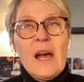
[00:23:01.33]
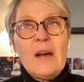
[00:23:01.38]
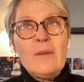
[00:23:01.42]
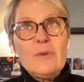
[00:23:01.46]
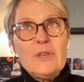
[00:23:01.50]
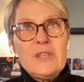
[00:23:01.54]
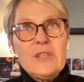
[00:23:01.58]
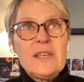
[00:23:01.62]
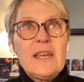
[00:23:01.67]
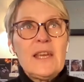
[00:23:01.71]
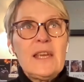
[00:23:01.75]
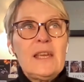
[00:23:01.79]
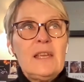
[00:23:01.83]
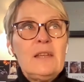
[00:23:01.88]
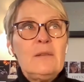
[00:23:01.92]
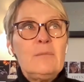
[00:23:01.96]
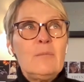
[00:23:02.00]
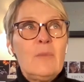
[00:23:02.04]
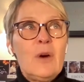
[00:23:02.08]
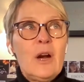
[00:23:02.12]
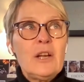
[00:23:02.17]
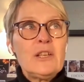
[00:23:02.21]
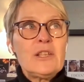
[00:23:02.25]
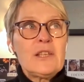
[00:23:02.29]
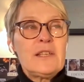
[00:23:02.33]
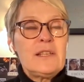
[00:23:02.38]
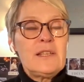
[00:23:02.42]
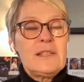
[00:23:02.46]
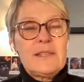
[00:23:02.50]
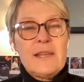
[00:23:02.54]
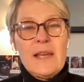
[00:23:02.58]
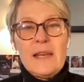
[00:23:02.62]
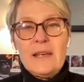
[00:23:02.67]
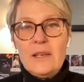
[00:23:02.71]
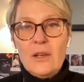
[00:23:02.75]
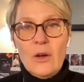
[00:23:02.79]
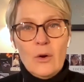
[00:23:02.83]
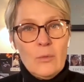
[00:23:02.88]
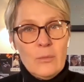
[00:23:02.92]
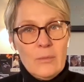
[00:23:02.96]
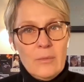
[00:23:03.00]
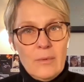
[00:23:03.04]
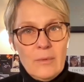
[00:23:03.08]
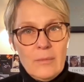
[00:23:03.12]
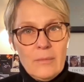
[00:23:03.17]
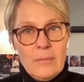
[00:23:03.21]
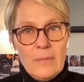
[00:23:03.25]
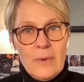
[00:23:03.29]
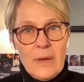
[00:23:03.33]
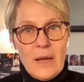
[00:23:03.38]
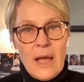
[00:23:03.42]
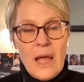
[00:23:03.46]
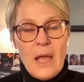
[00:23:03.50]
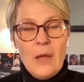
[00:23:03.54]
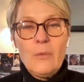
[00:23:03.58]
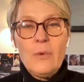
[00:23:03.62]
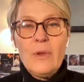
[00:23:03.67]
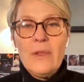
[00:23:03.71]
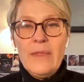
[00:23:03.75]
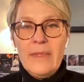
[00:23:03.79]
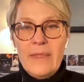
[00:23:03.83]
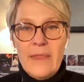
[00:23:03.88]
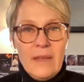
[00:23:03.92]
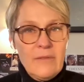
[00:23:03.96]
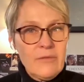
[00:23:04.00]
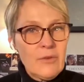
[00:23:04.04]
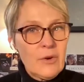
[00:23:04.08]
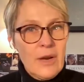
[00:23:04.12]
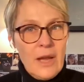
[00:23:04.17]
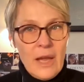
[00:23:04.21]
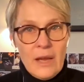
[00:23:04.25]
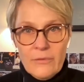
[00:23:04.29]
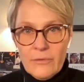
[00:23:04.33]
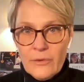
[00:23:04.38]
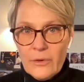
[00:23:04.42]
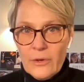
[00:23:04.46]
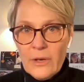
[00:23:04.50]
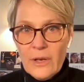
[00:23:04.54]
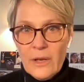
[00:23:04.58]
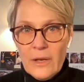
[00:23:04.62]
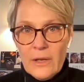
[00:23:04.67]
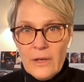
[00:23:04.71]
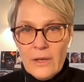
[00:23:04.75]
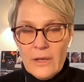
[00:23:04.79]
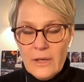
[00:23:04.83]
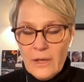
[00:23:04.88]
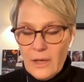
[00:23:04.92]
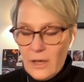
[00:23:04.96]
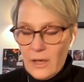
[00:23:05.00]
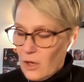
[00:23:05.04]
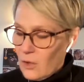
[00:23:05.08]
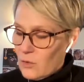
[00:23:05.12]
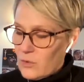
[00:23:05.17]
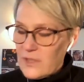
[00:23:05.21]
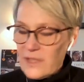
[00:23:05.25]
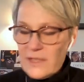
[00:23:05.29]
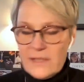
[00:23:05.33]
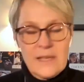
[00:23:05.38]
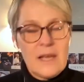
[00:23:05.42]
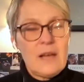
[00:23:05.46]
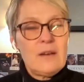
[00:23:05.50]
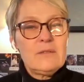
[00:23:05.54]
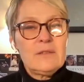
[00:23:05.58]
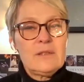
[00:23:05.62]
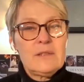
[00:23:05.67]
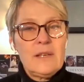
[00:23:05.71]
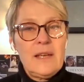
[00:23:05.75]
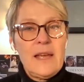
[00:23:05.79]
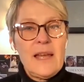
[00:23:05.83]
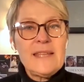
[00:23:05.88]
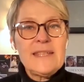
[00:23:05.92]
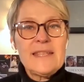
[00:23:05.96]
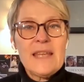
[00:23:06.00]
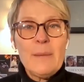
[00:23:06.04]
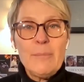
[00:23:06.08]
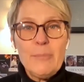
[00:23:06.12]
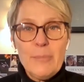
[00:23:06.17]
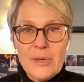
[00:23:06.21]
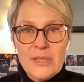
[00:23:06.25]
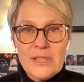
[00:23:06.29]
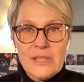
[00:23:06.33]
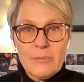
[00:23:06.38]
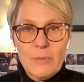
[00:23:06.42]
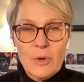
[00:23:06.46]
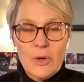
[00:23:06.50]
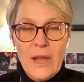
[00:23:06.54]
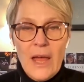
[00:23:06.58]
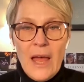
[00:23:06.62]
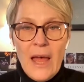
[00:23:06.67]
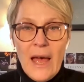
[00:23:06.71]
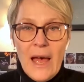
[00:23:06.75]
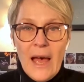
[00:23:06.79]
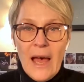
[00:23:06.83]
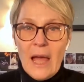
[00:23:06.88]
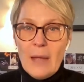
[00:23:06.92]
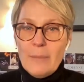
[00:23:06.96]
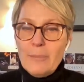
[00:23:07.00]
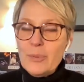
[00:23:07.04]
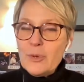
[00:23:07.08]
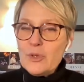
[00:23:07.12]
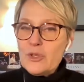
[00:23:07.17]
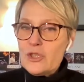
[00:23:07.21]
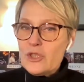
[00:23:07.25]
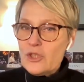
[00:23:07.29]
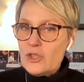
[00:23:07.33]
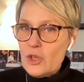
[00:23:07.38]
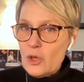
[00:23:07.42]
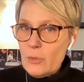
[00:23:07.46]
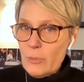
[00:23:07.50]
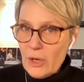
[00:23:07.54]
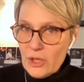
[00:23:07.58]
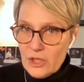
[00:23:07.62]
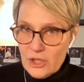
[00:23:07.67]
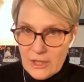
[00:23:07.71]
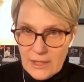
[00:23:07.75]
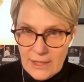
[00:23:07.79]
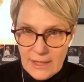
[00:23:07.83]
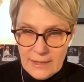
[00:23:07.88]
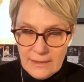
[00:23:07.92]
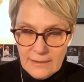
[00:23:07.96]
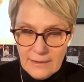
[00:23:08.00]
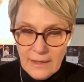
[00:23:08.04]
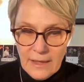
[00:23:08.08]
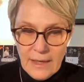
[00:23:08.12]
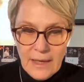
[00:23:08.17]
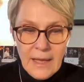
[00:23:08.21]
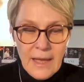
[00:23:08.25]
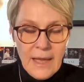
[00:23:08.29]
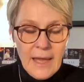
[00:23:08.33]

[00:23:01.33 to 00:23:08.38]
I would say in March, I decided, no, I will never, ever close this house. It's impossible. I put so much in it.